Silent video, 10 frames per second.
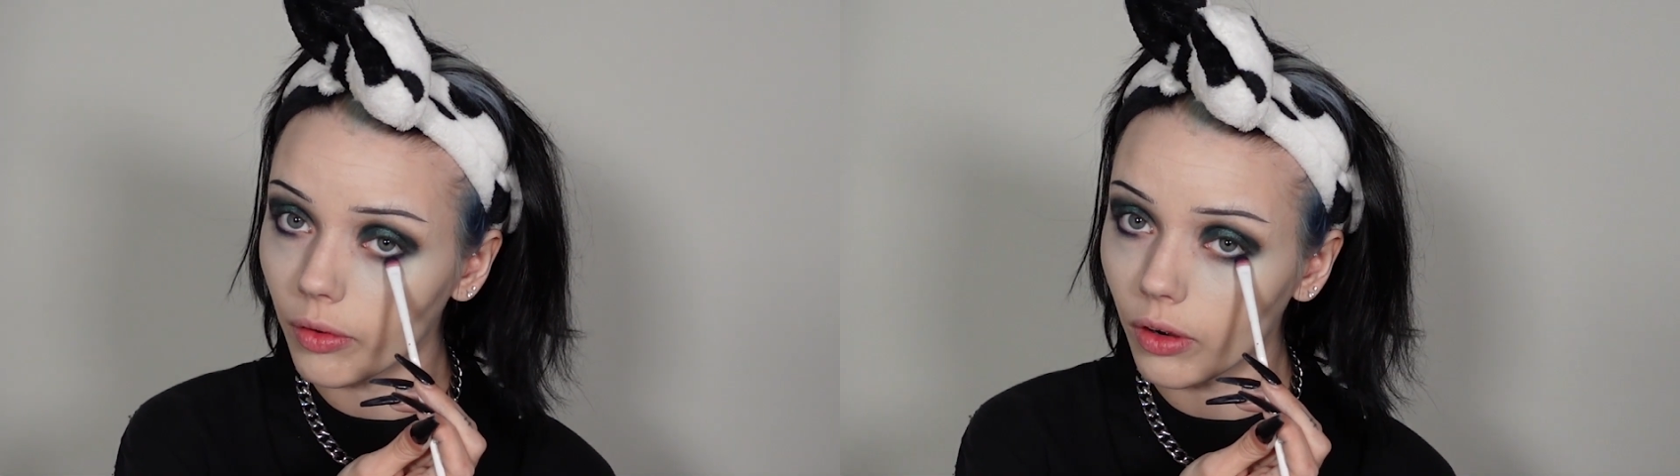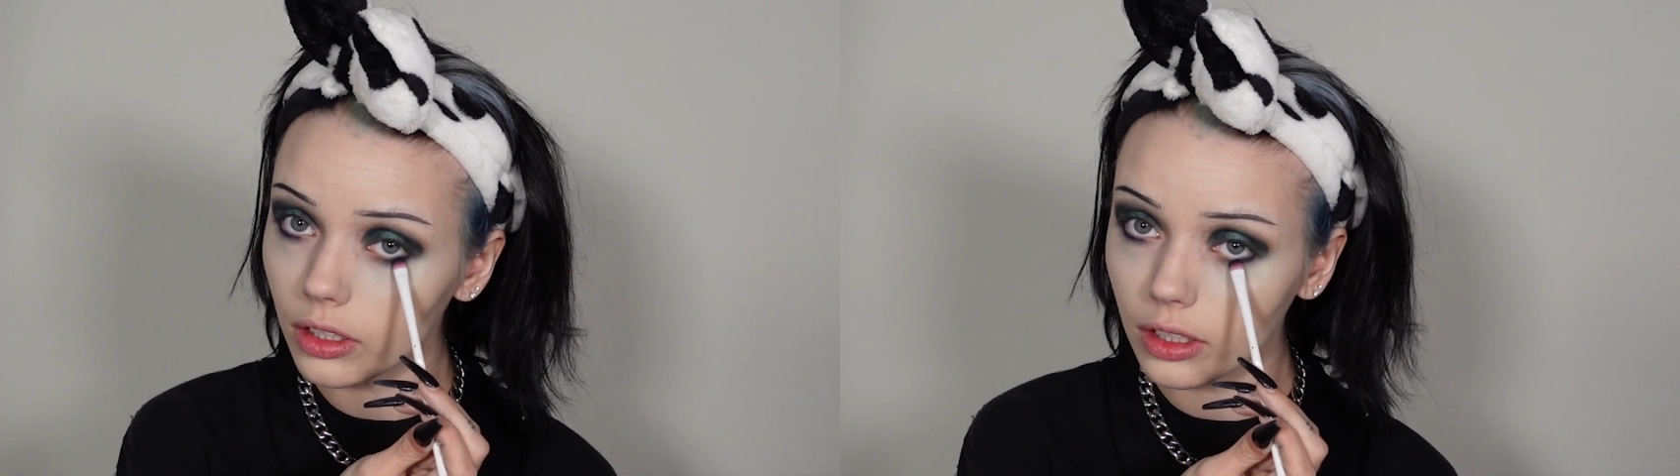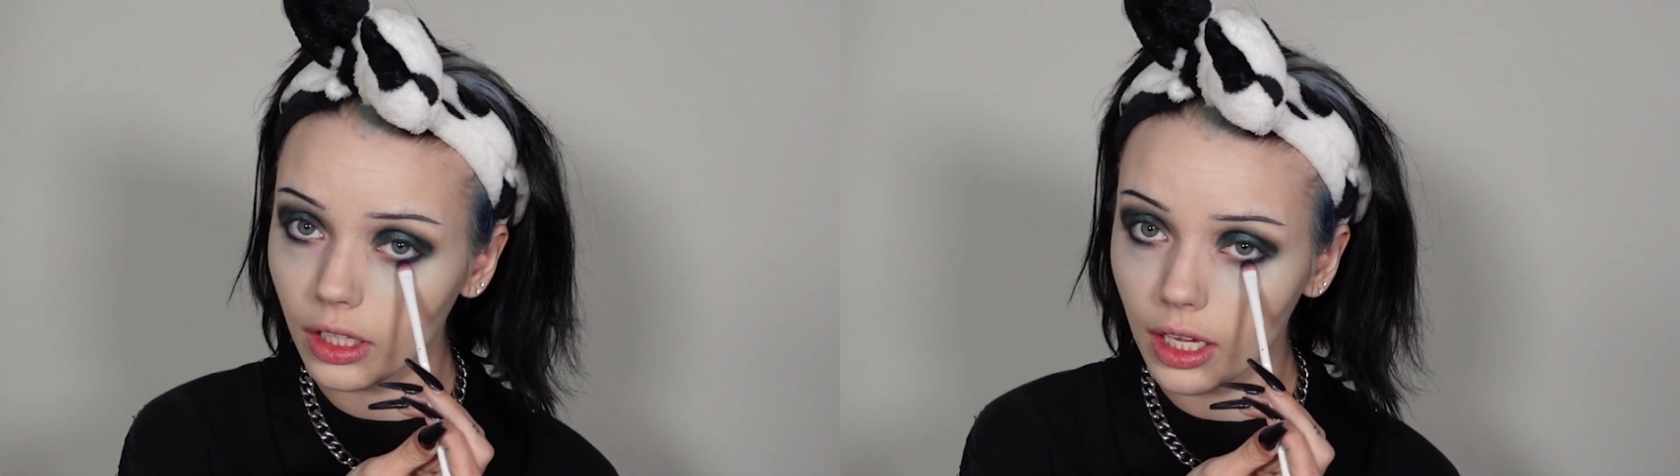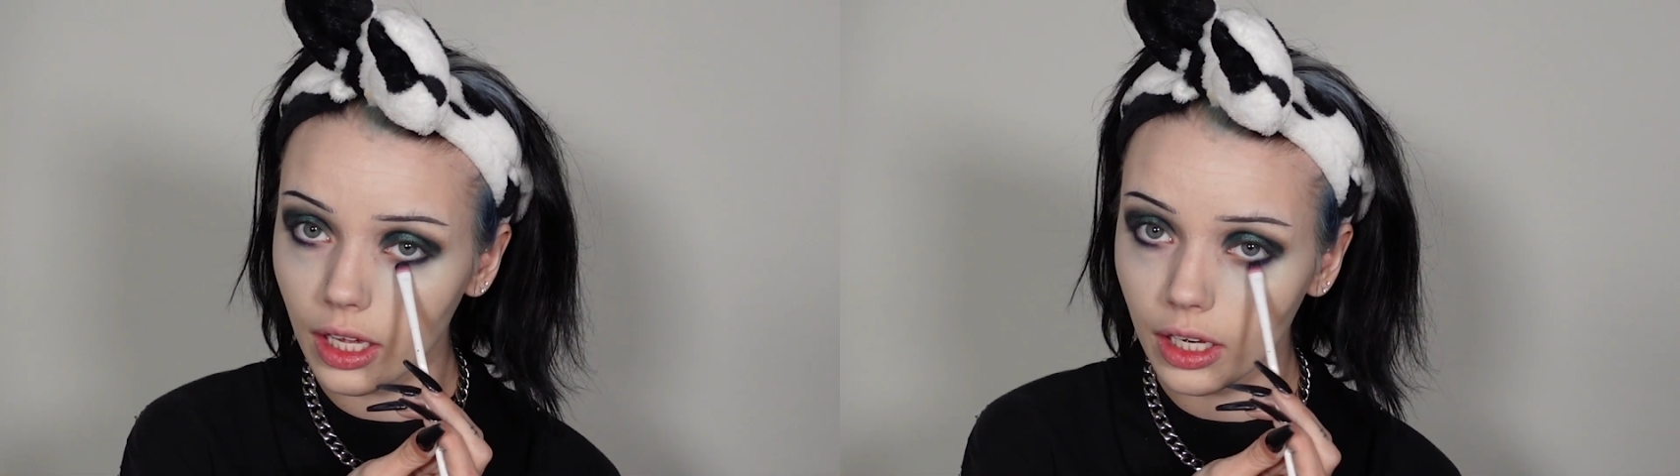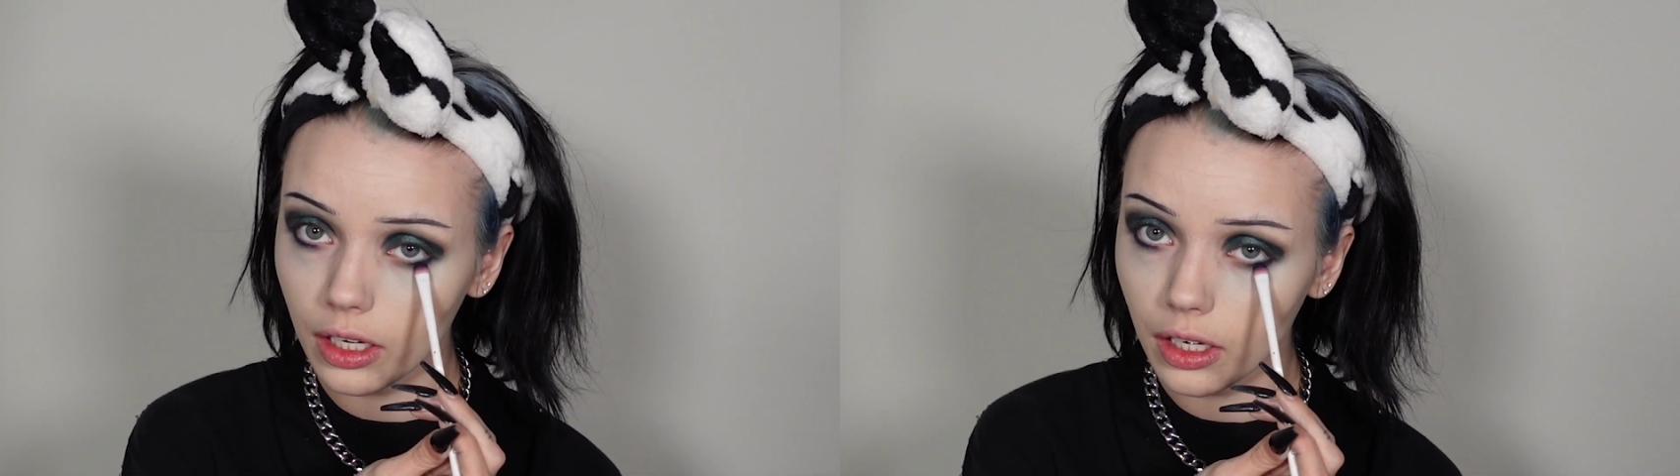
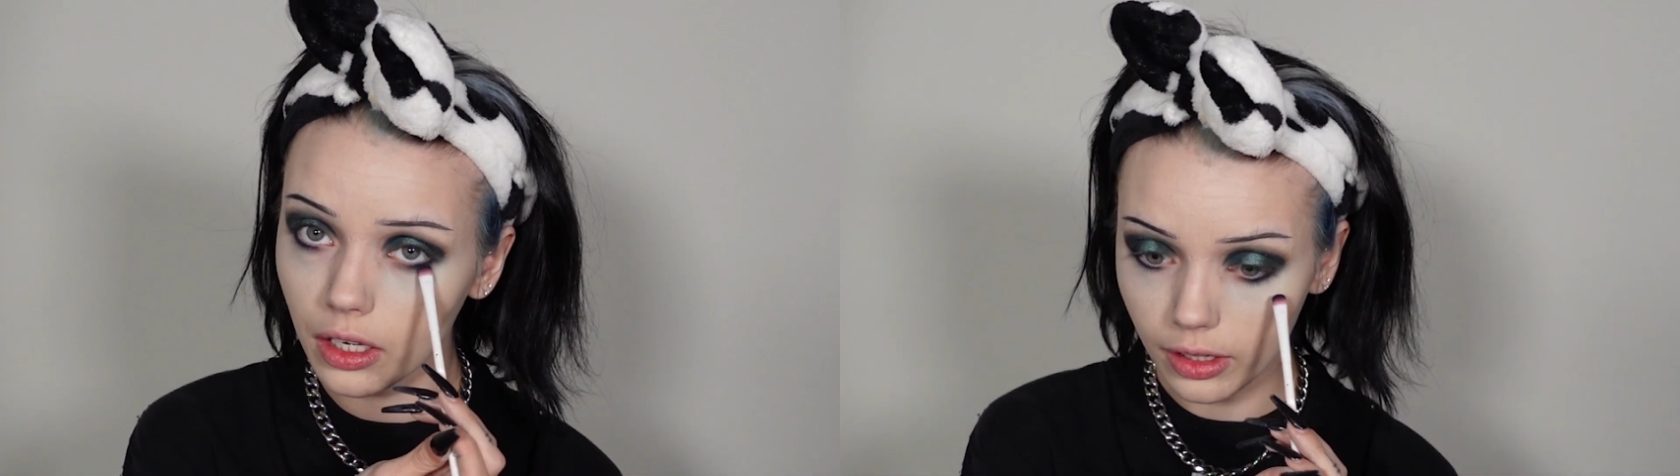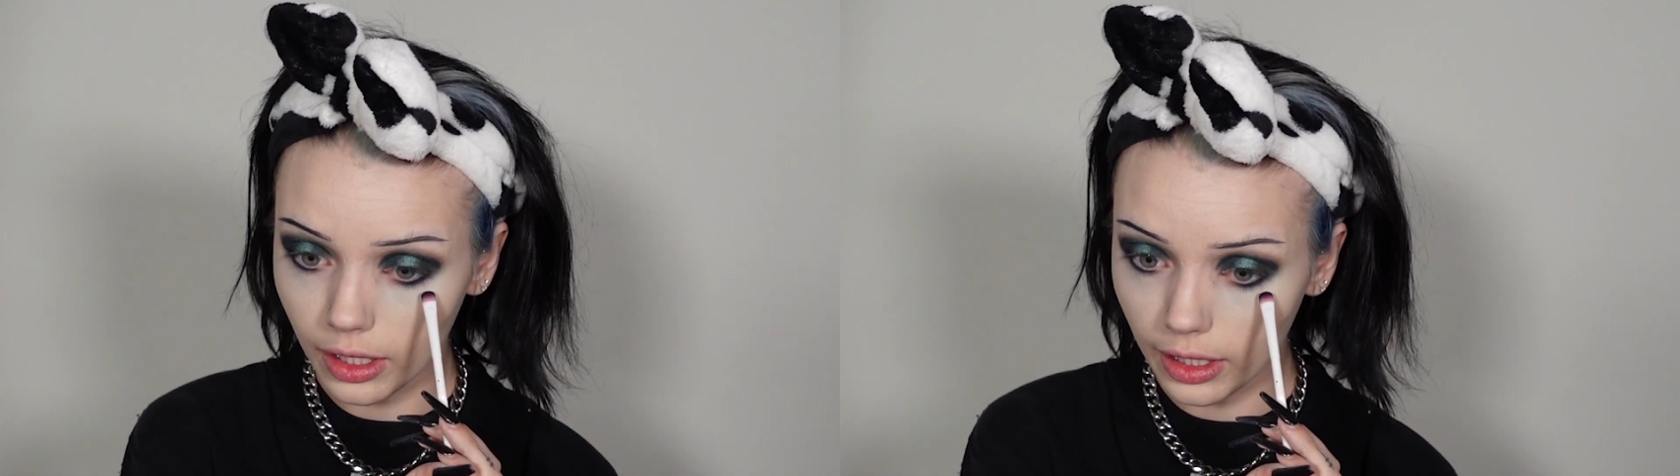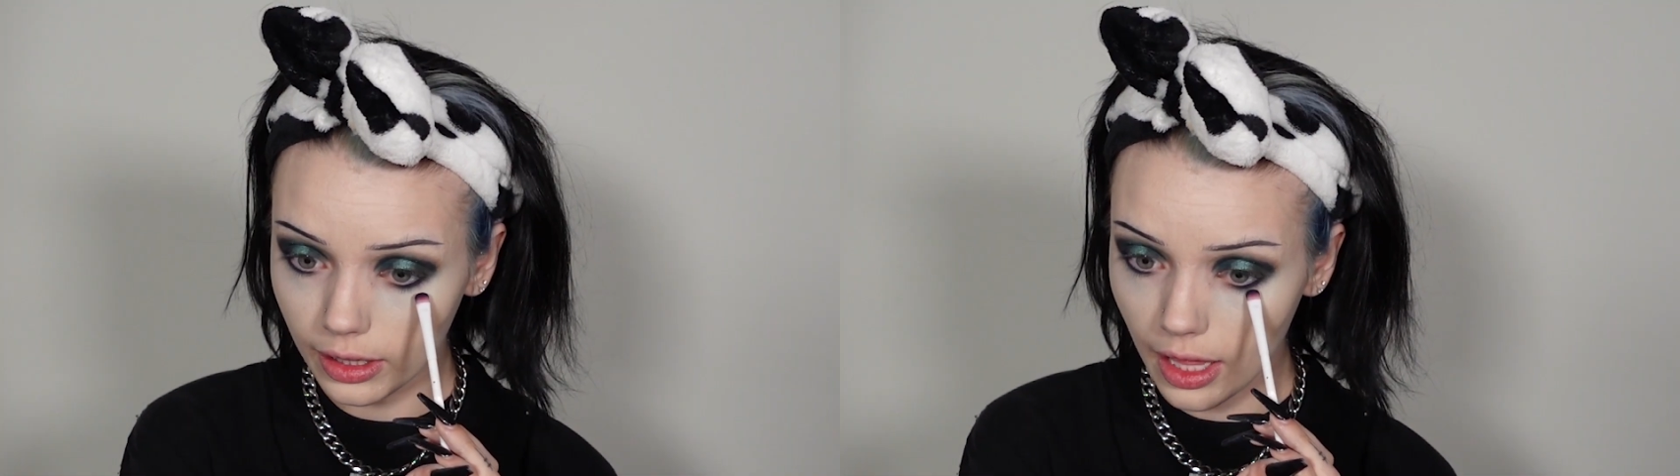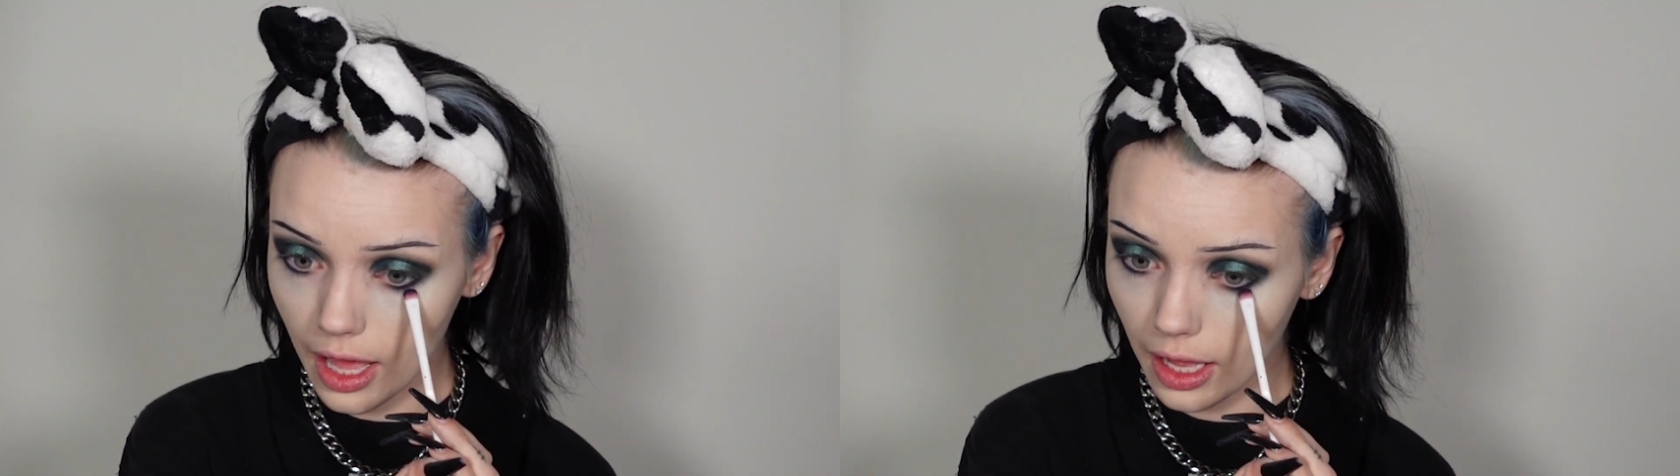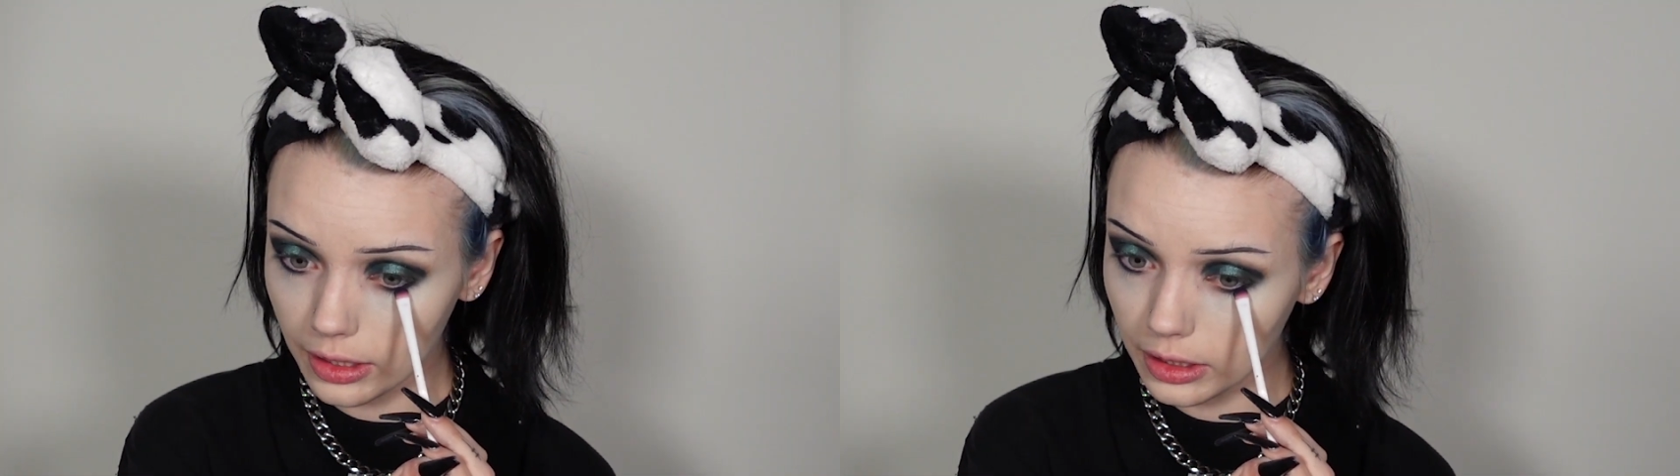waterline like
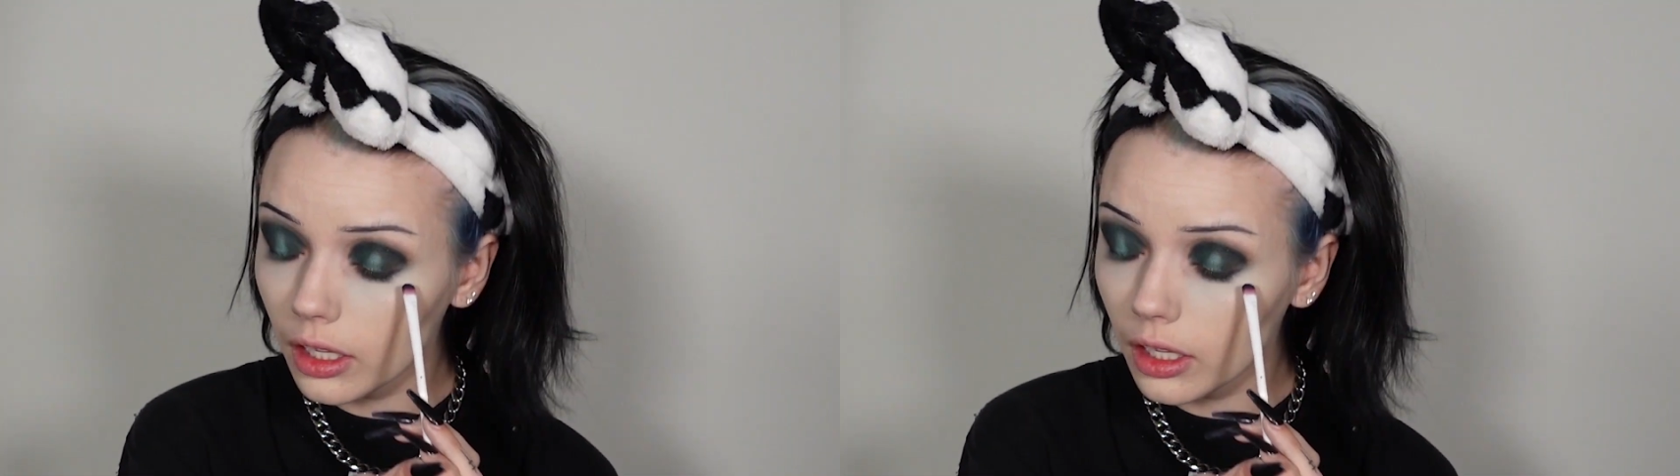that,